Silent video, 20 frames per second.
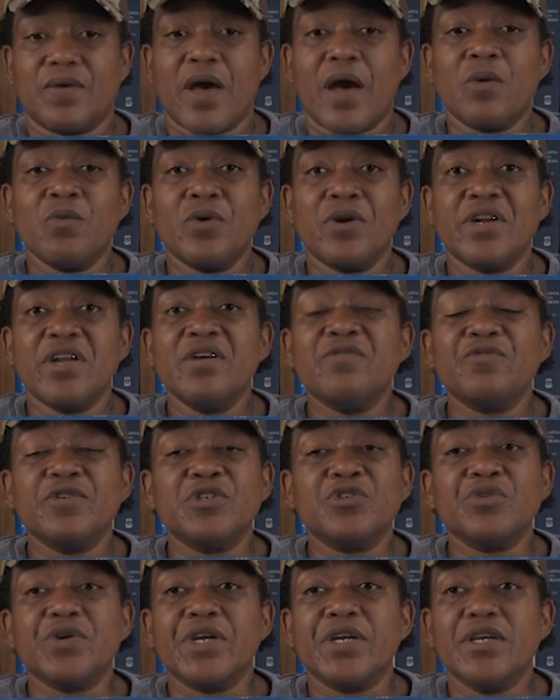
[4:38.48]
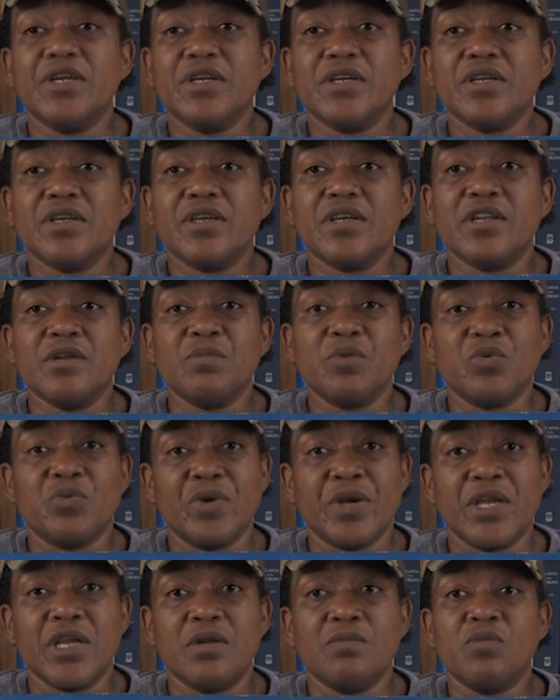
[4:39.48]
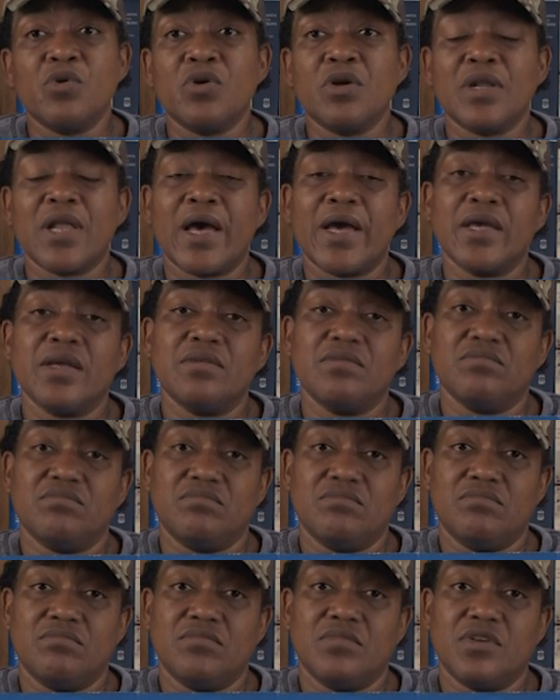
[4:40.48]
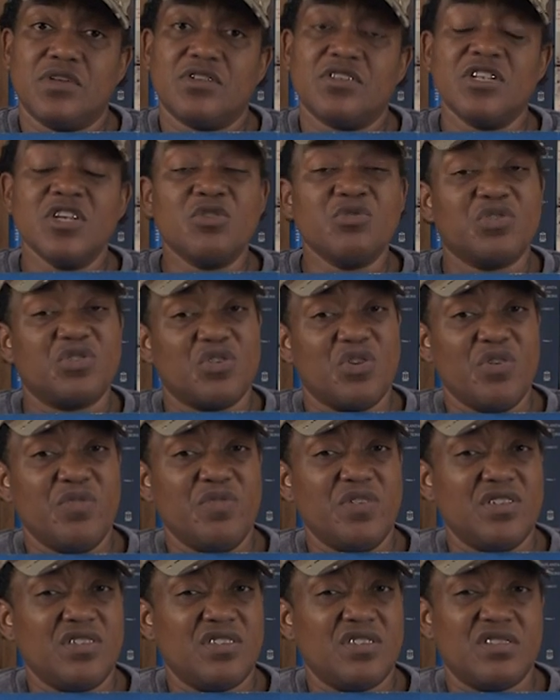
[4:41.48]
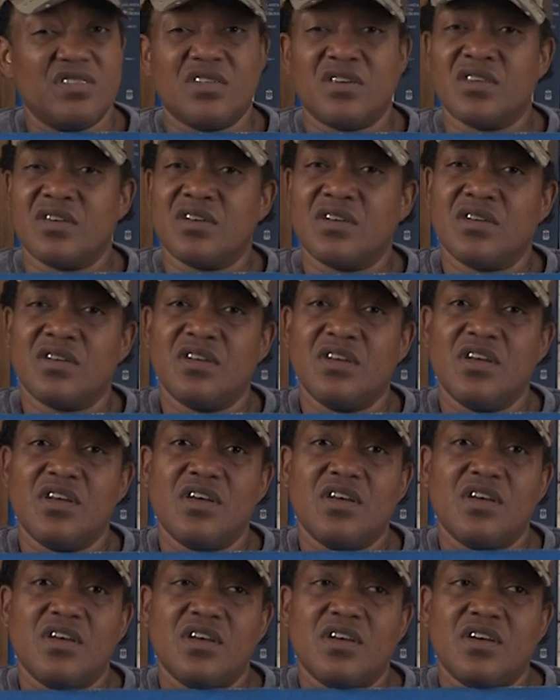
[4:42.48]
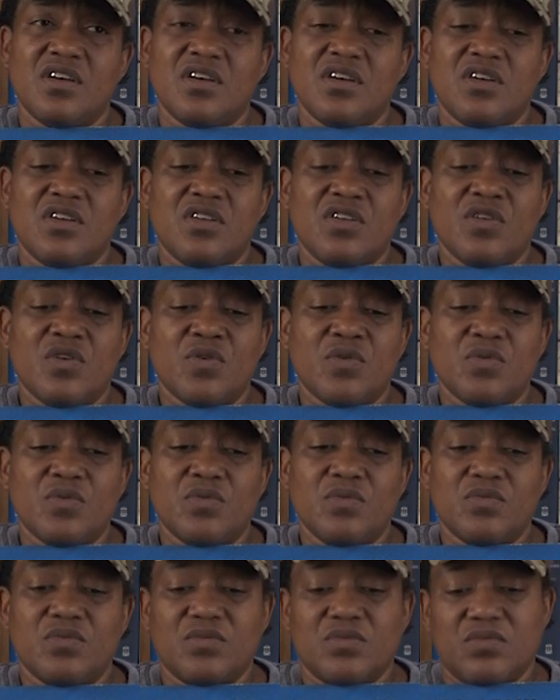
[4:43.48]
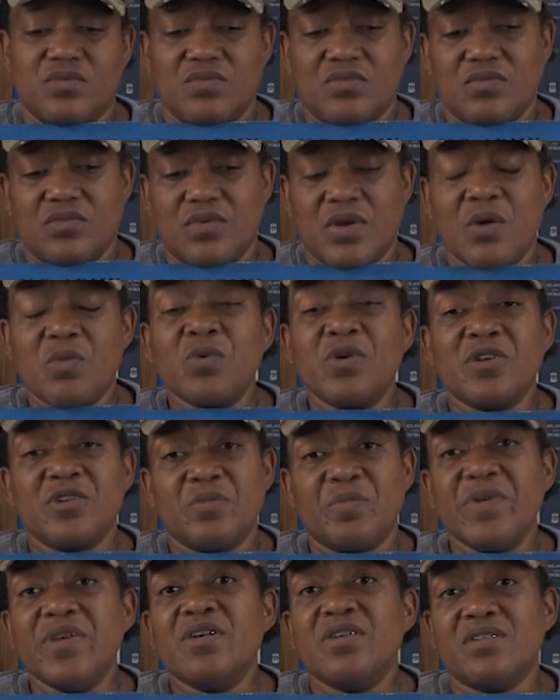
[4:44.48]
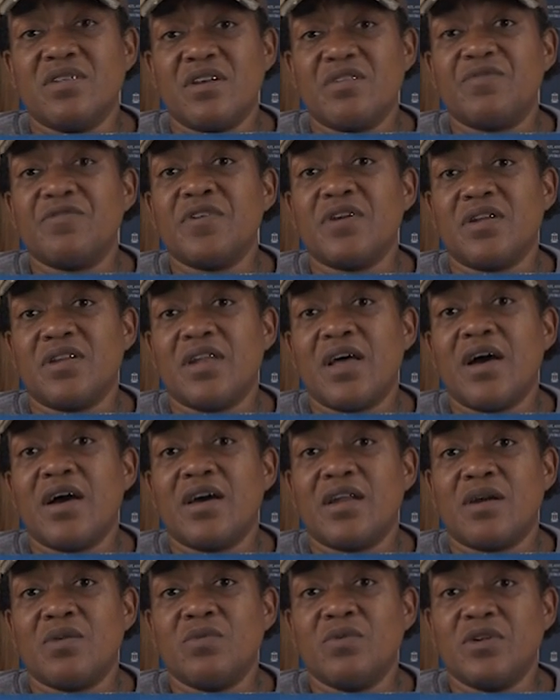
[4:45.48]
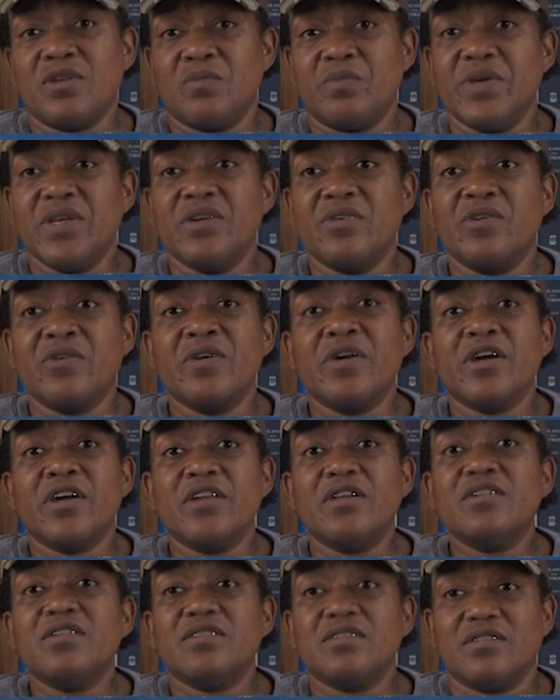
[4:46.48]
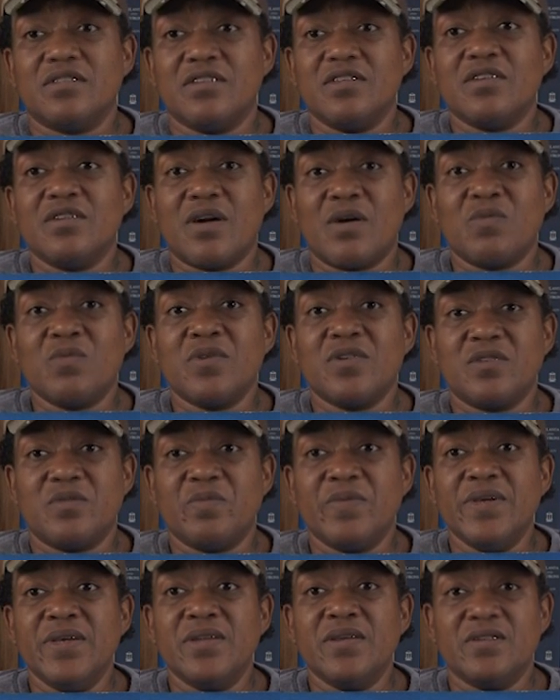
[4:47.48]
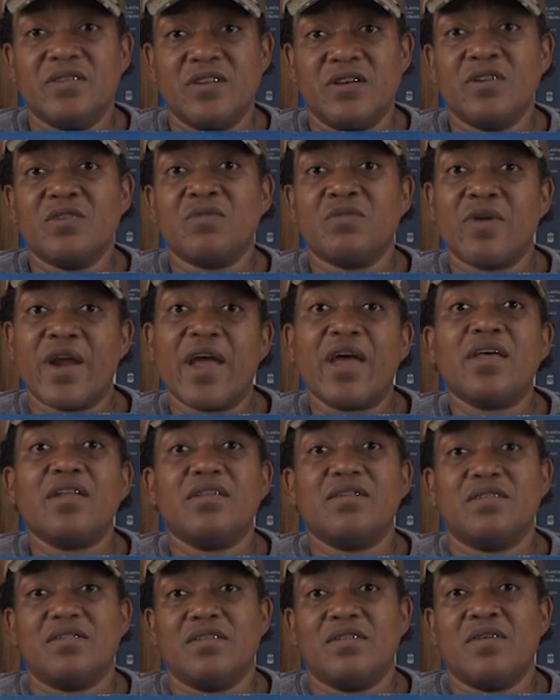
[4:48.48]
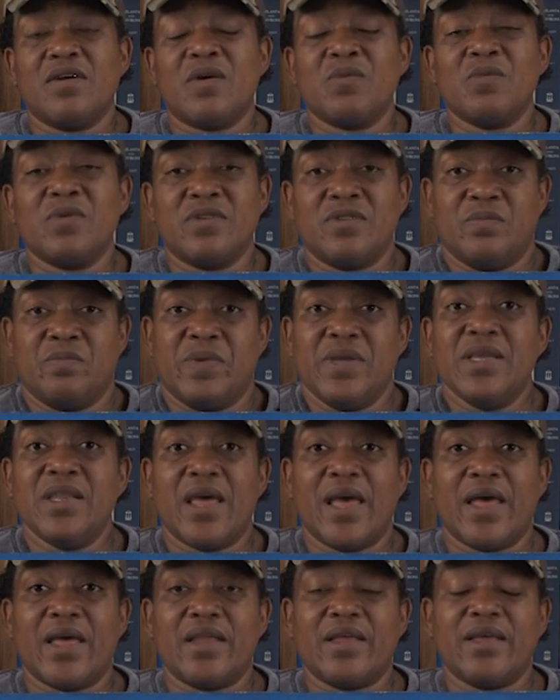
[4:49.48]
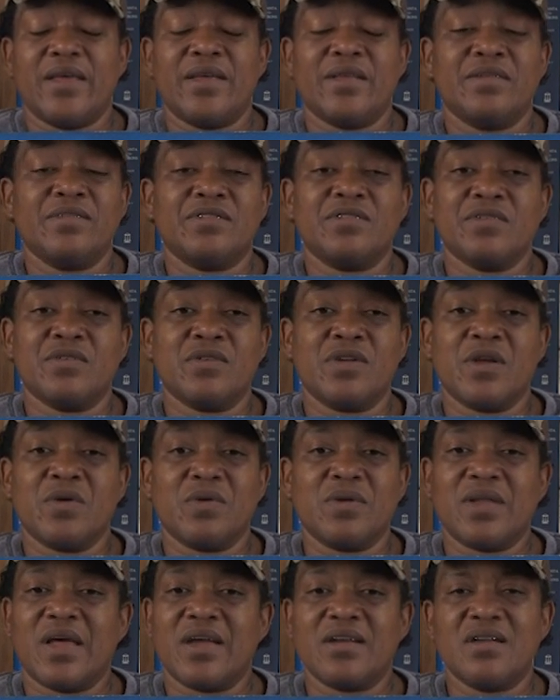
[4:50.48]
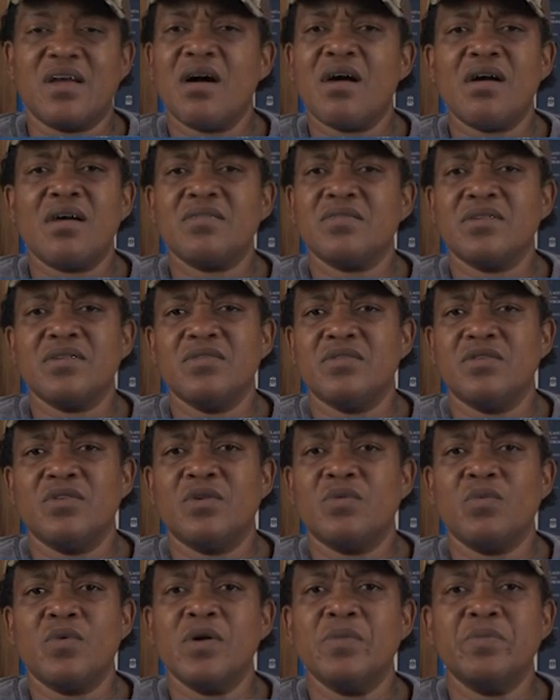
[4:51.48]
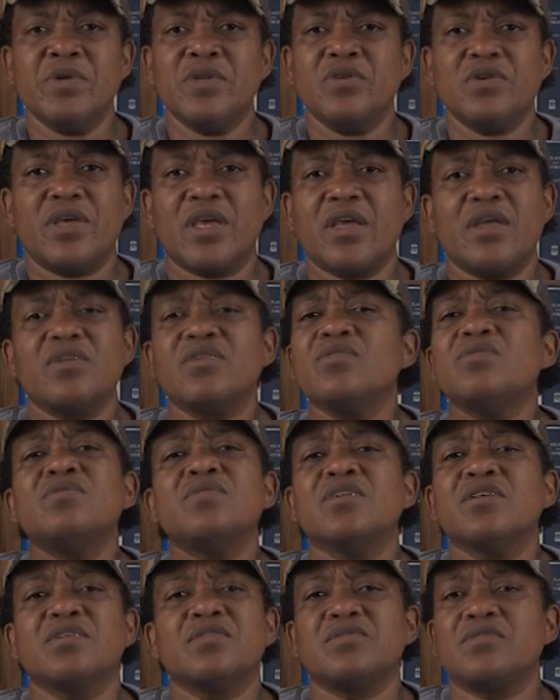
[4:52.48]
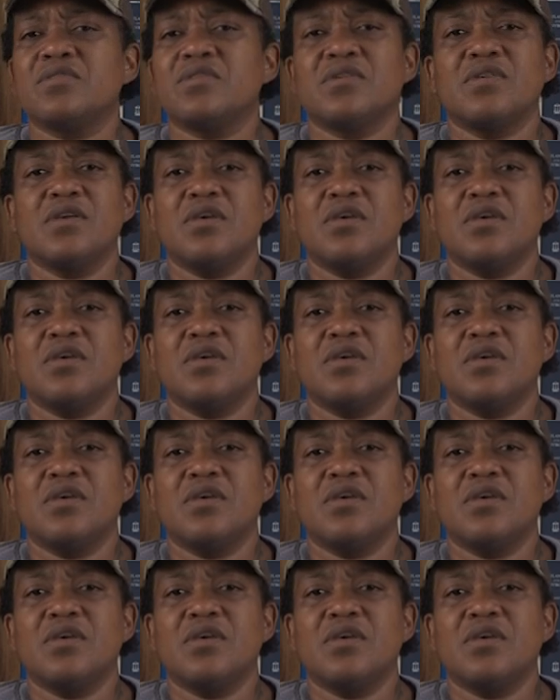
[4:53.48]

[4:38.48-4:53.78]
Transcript: I wanted infantry in the Marine, more like Secret Service. You know, I wanted to be on that front line. I wanted to be the grunt. You know, I wanted to be in the tunnel rat. You know, I wanted to be that. And so they were like, no, you're a woman, you can't do this.